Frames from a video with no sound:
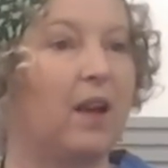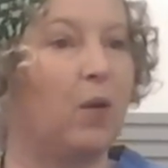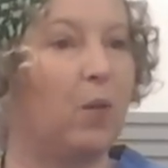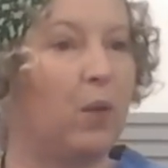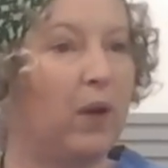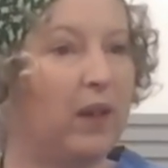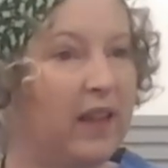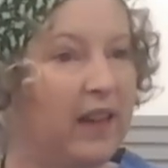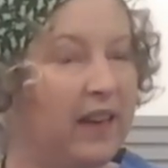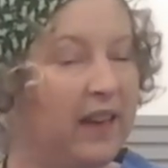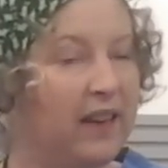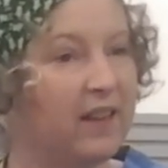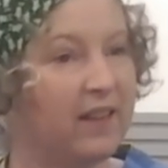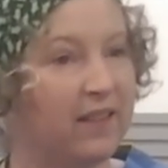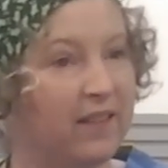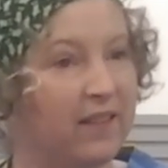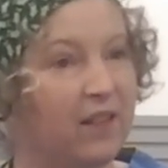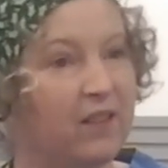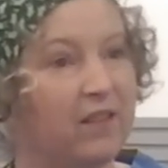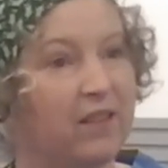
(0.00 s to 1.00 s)
When they need
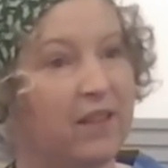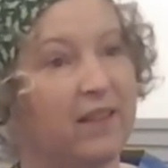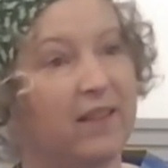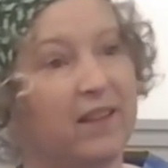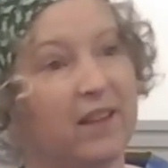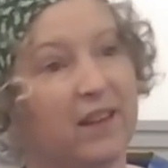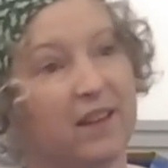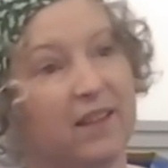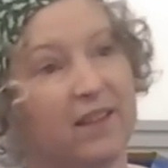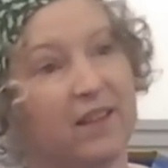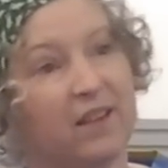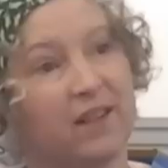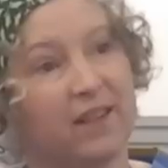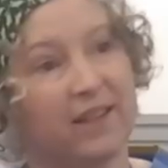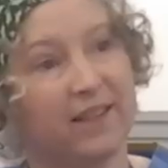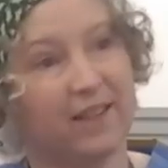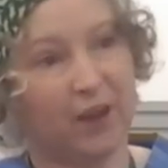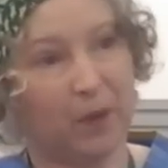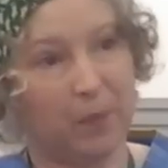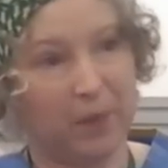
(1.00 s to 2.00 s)
consultants, the
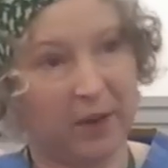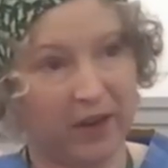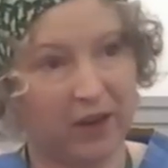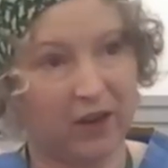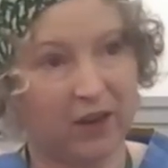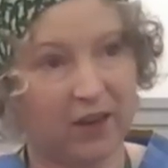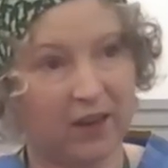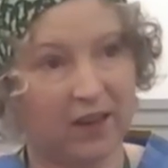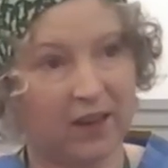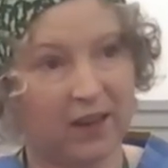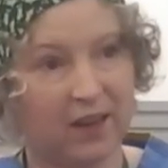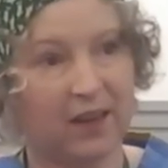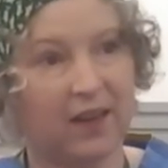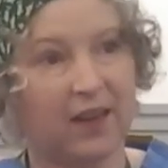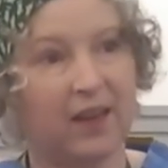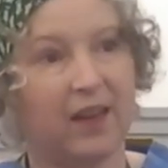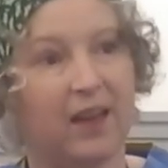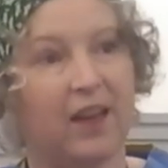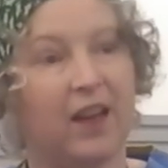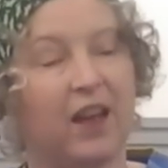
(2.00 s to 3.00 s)
consultants come here.
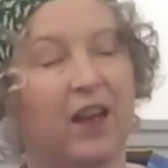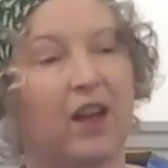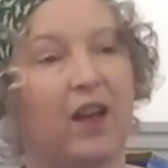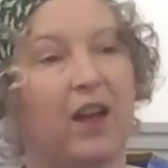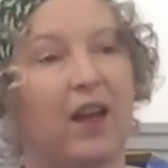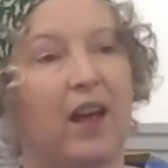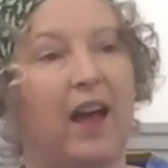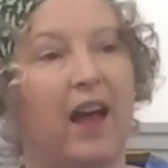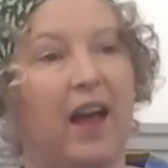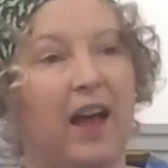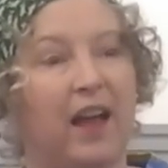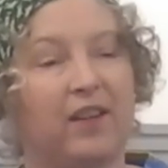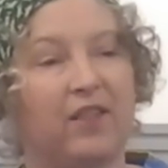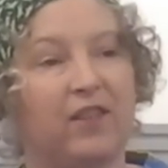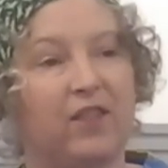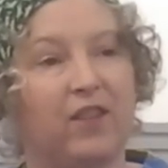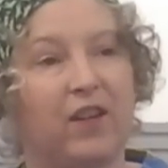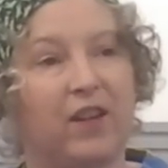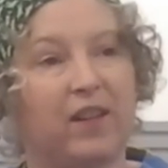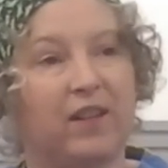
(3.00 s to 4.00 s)

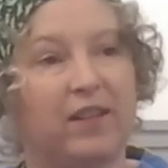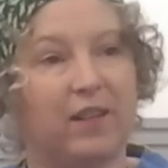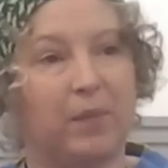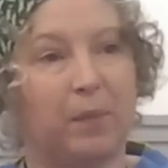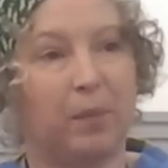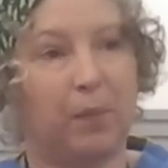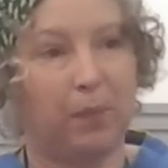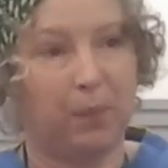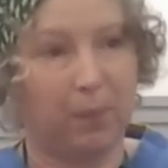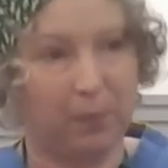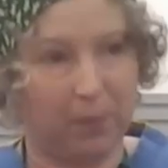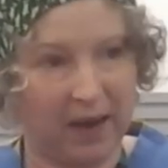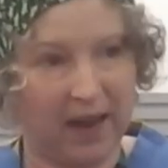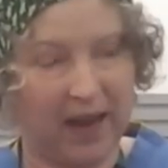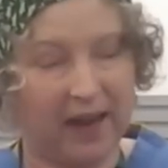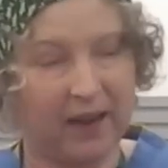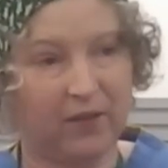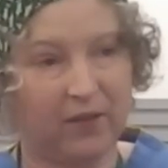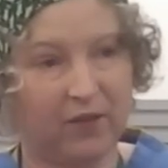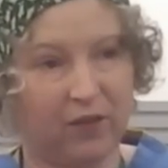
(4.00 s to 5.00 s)
And the
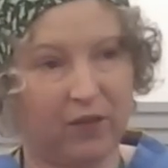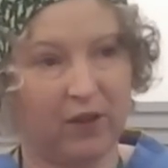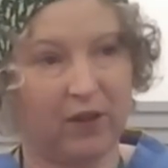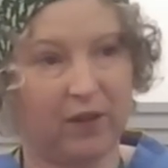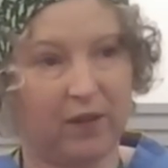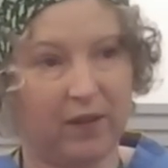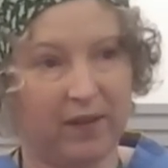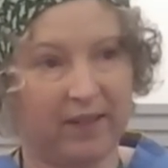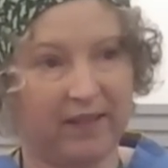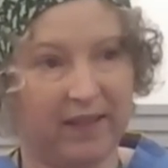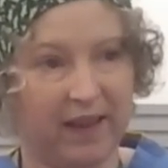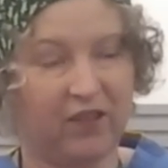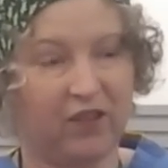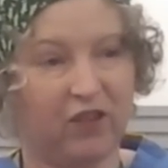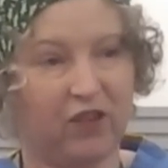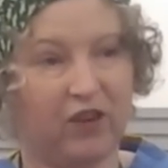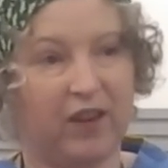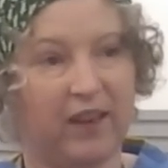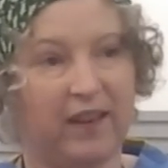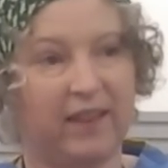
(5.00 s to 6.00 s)
plan of the
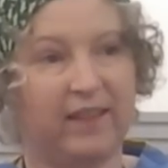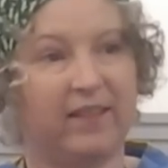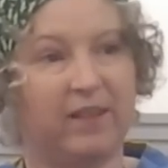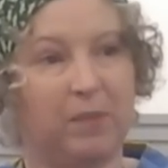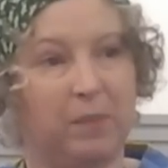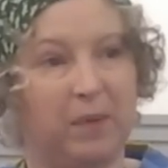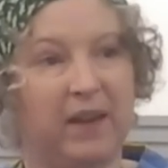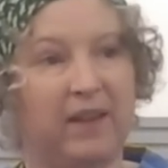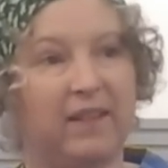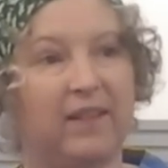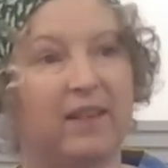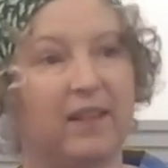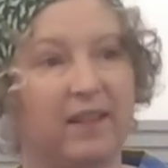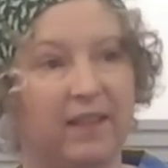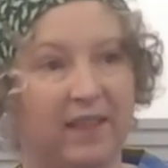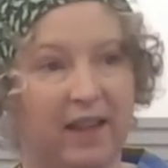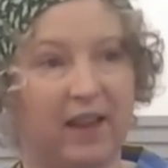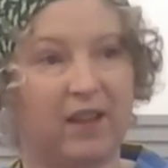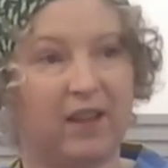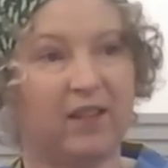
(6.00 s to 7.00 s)
centre is to meet
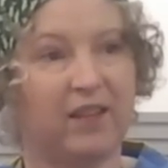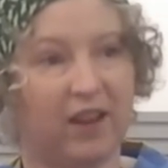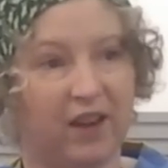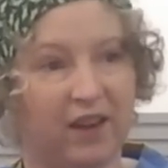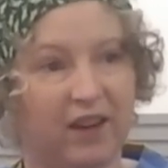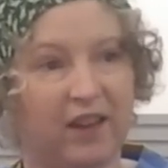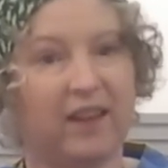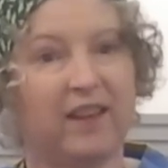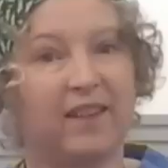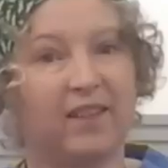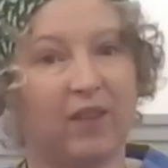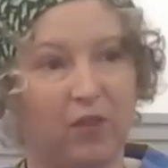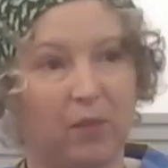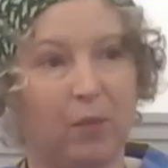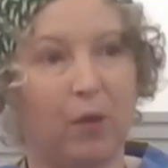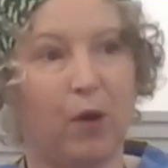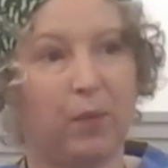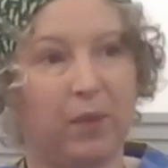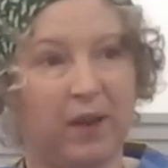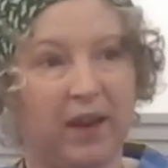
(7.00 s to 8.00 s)
the healthcare needs of the
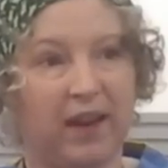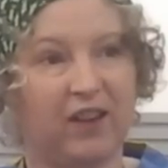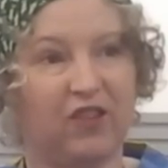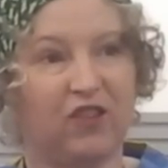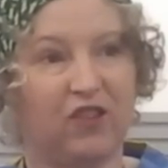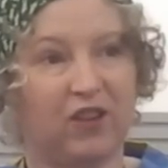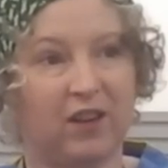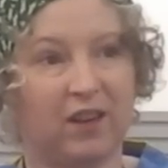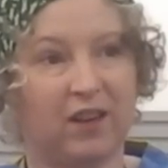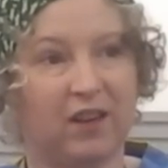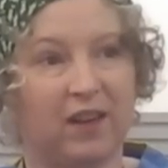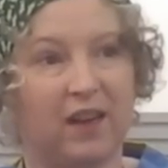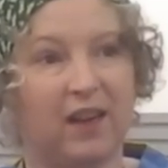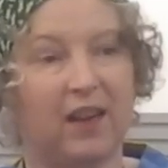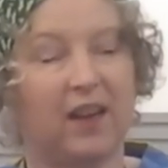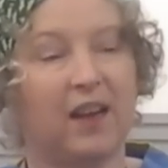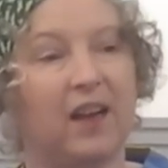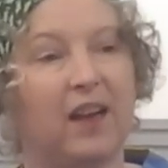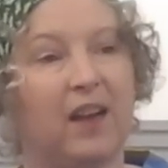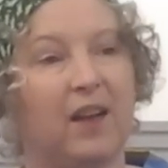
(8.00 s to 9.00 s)
population.
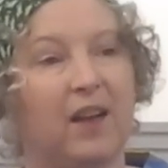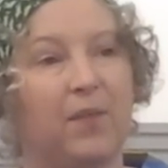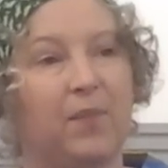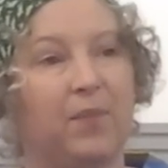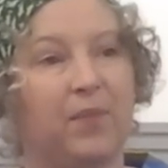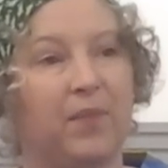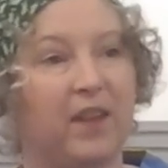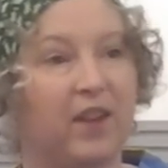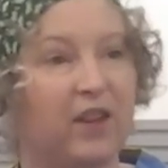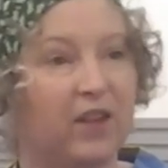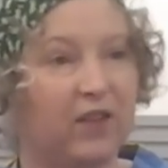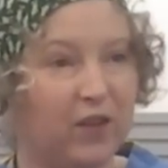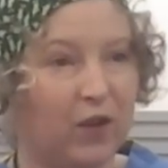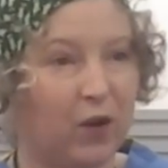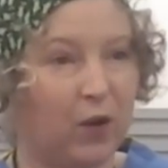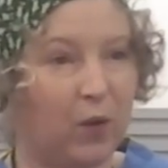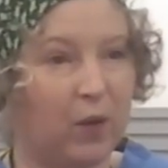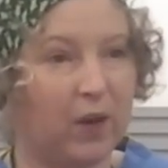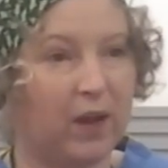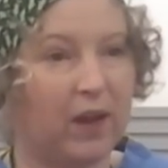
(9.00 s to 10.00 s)
Years
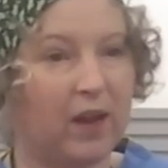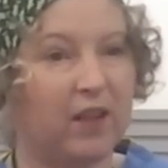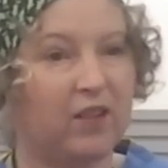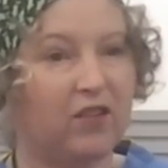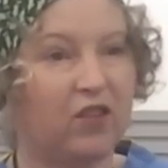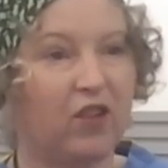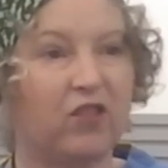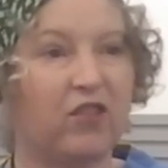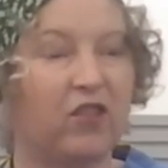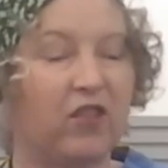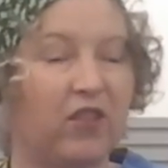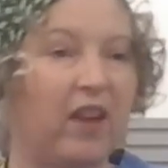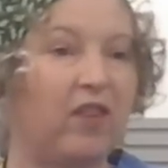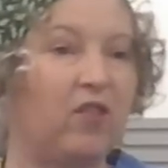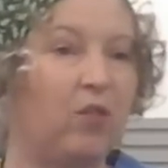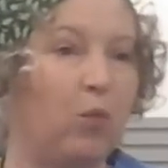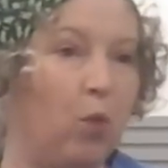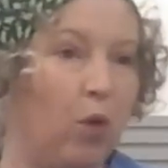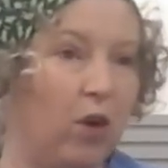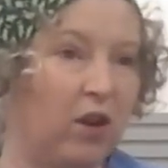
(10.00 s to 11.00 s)
ago, doctors had
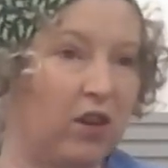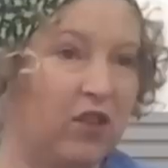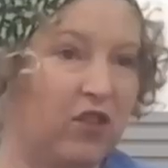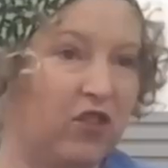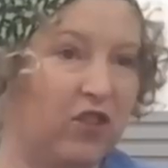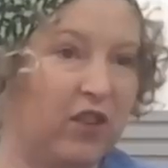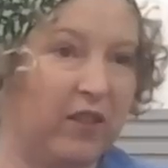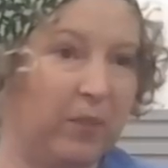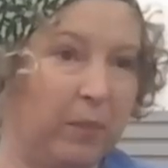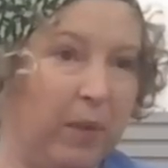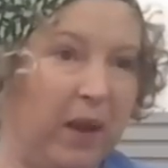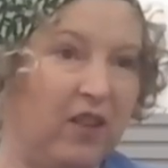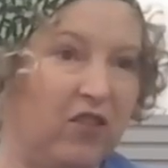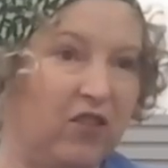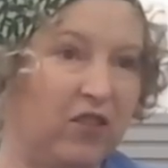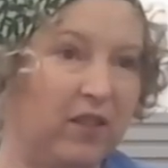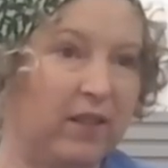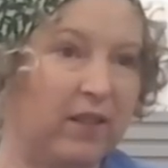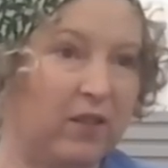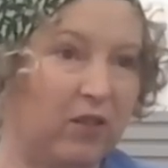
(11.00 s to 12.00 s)
to watch as
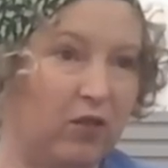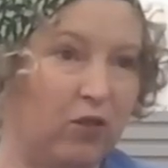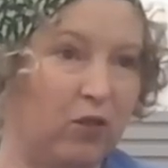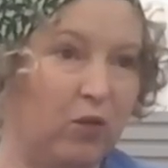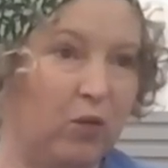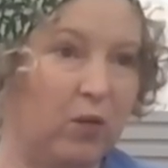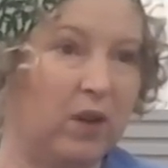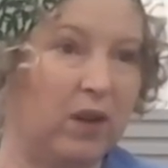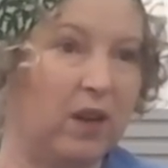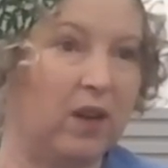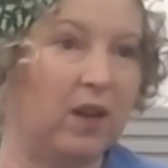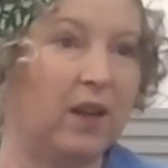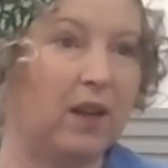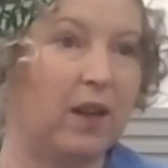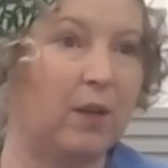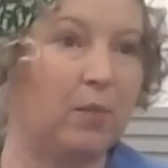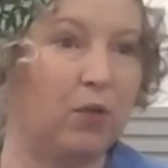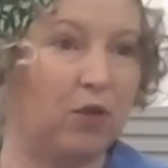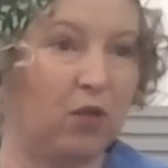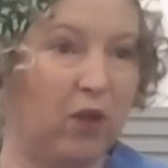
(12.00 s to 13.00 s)
patients grew
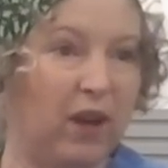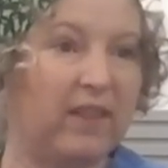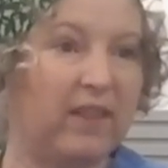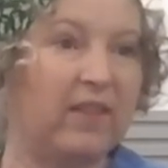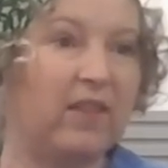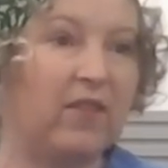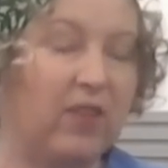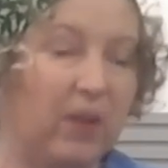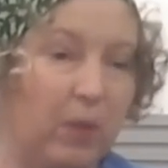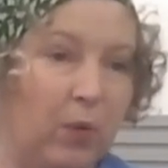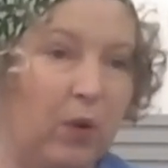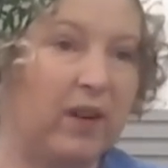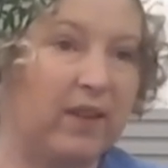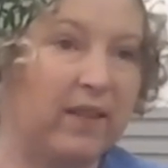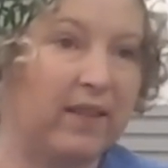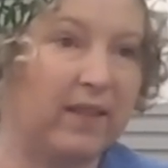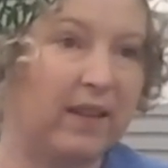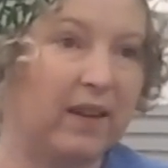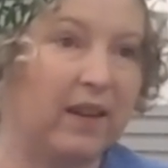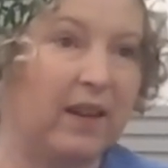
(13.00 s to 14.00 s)
progressively
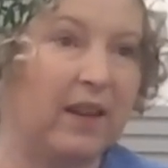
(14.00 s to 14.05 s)
worse.